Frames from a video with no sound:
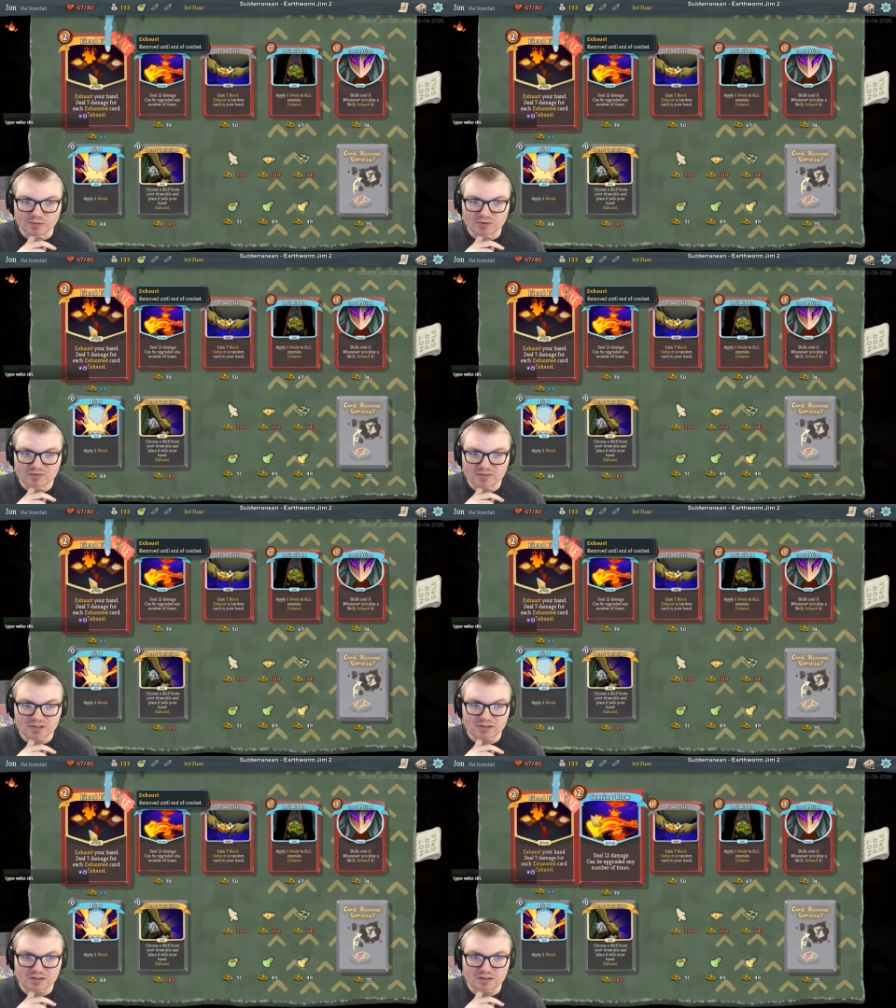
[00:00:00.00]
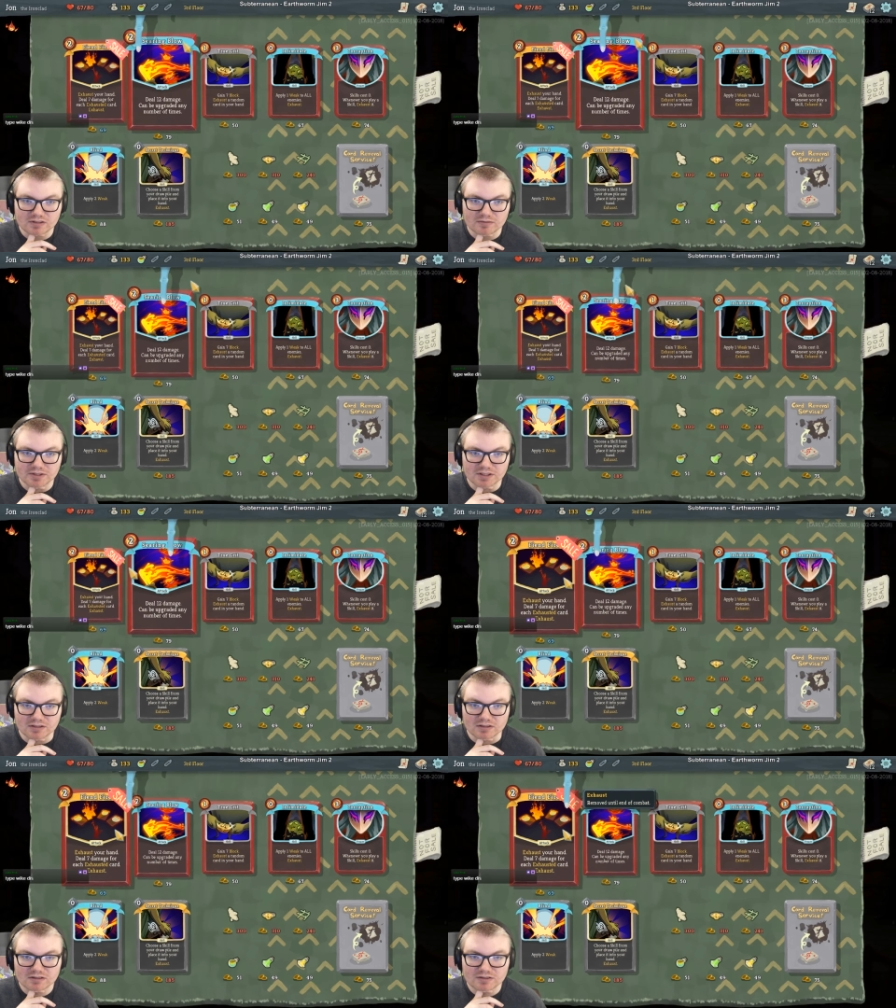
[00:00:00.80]
Remove until the end of combat.
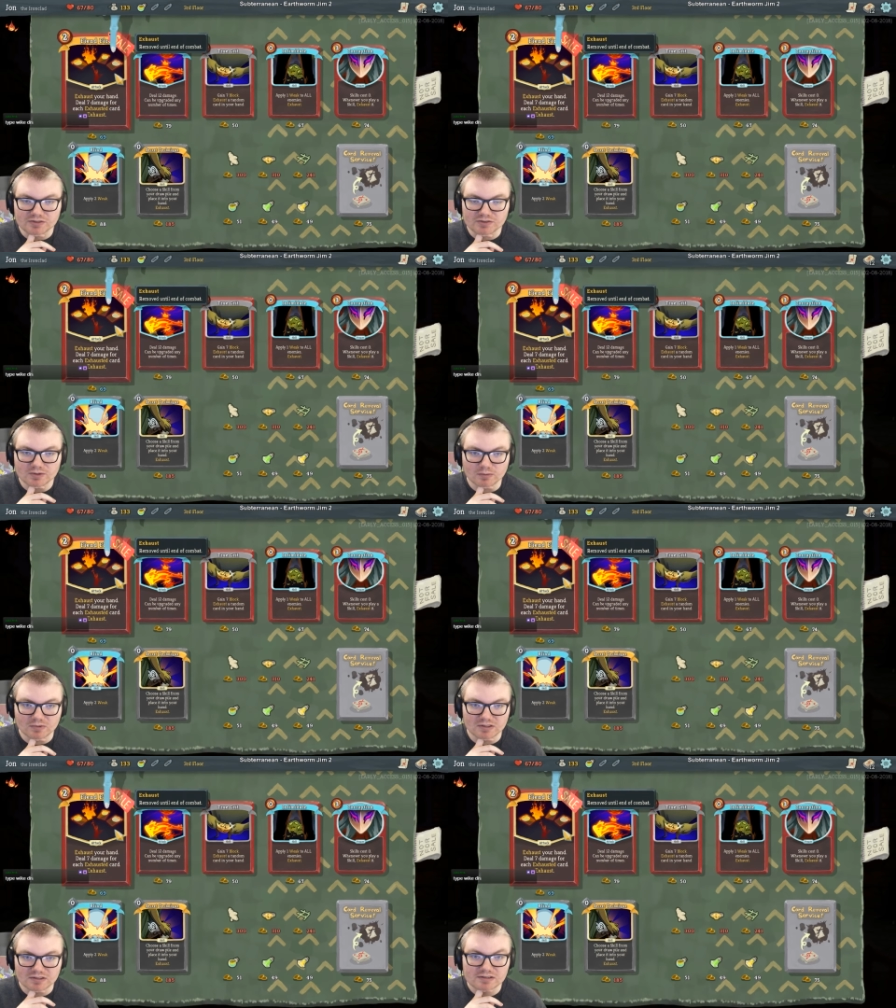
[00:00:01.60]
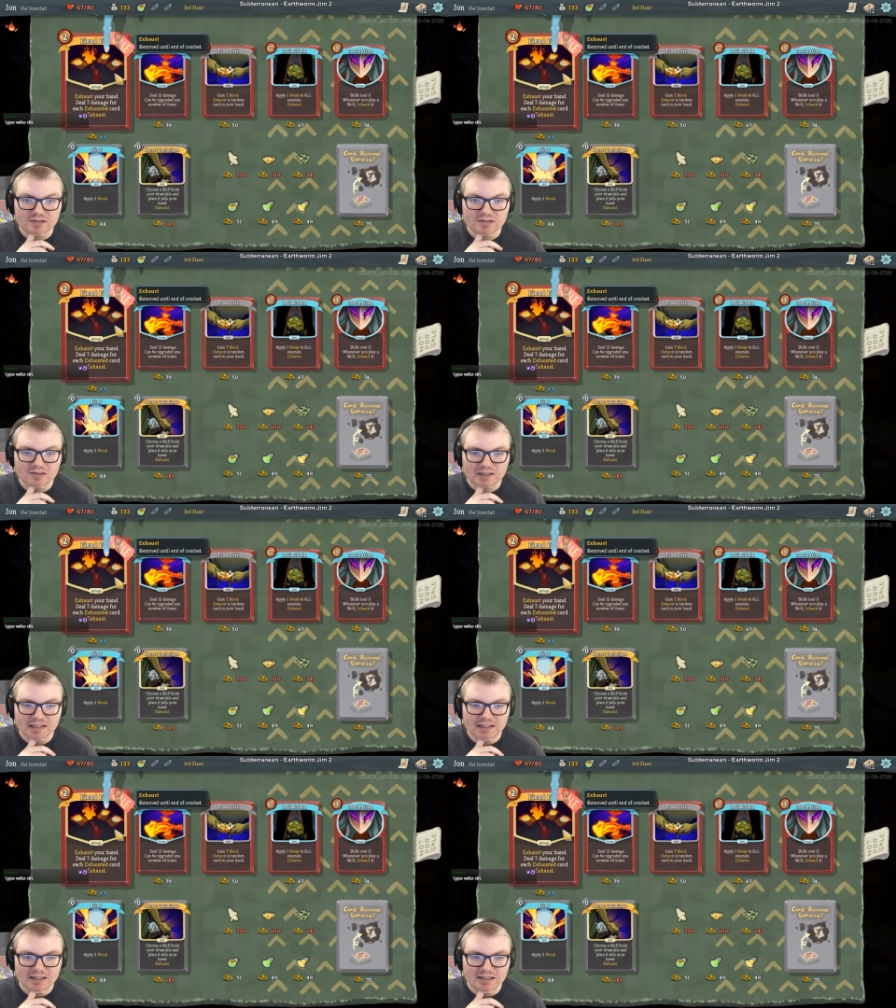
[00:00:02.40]
Yeah, could do it once.
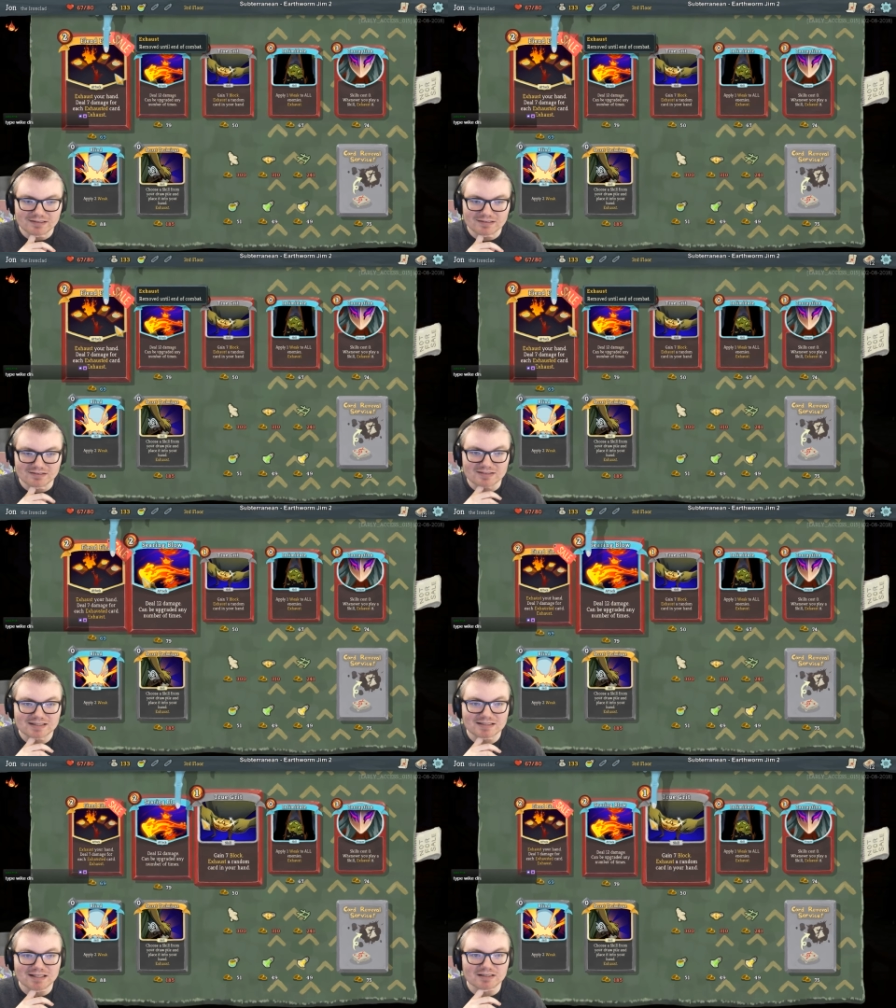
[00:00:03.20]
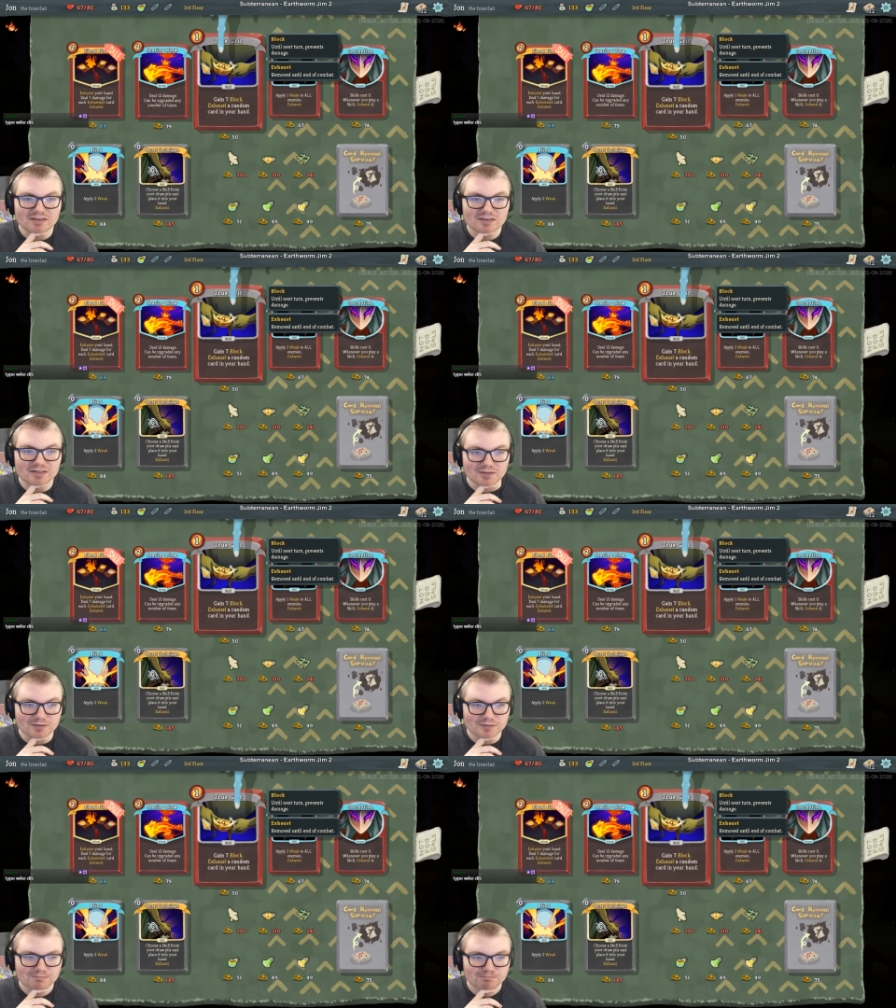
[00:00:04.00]
It's on sale,
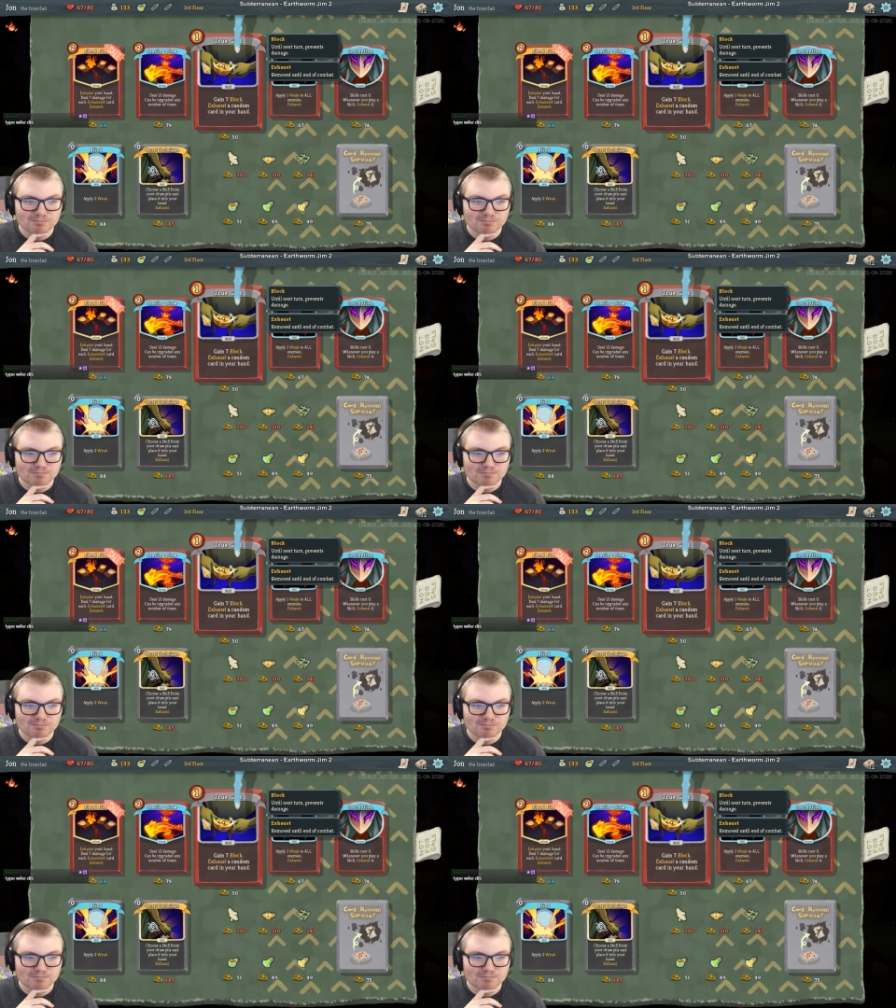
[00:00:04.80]
too.